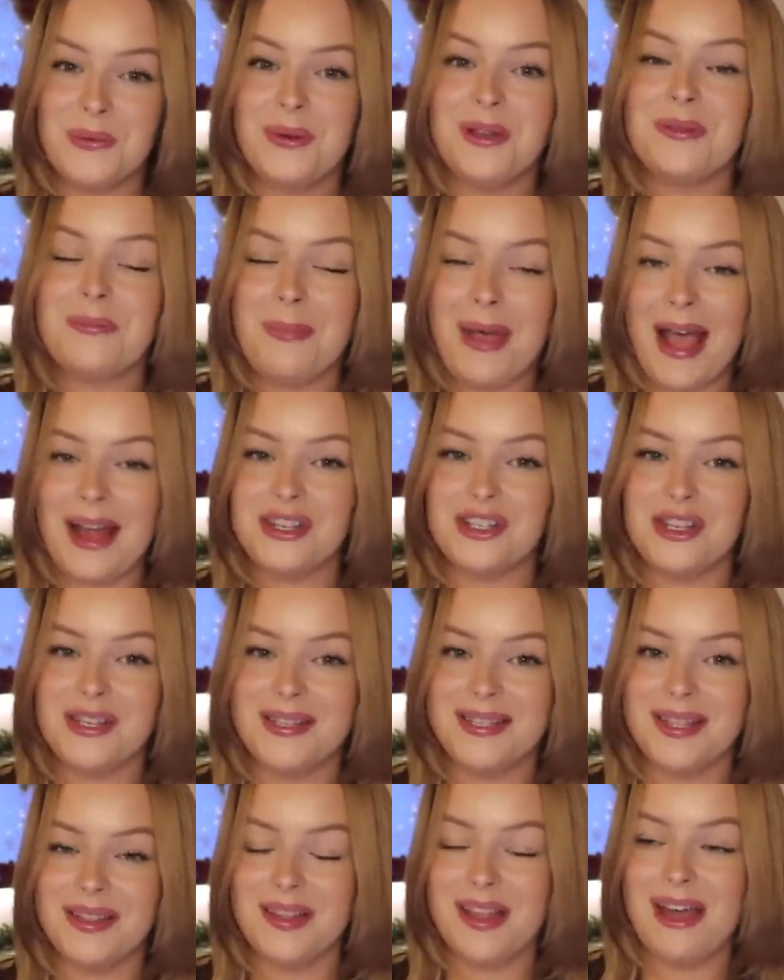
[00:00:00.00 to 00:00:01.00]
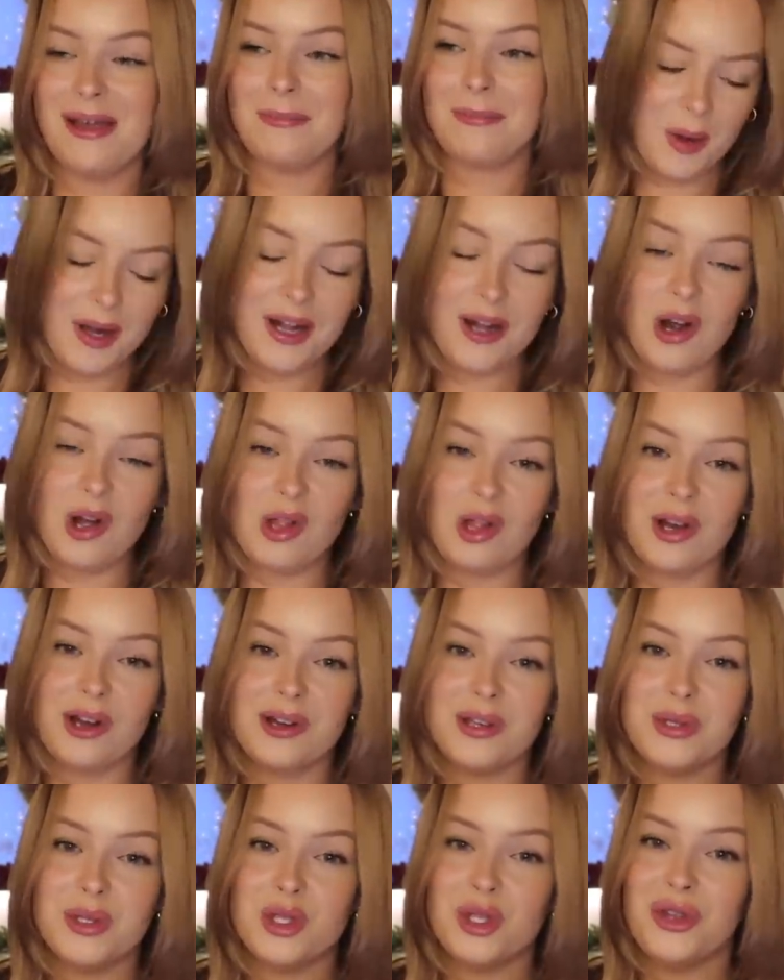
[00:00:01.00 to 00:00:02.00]
with matches in them.
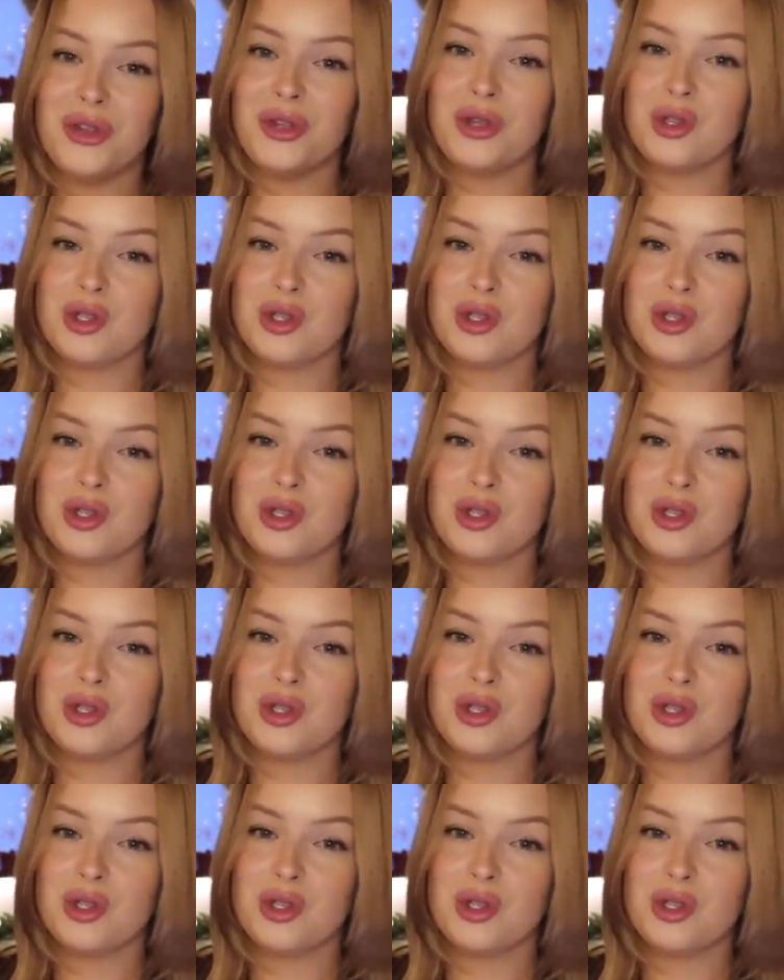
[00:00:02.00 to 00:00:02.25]
$20.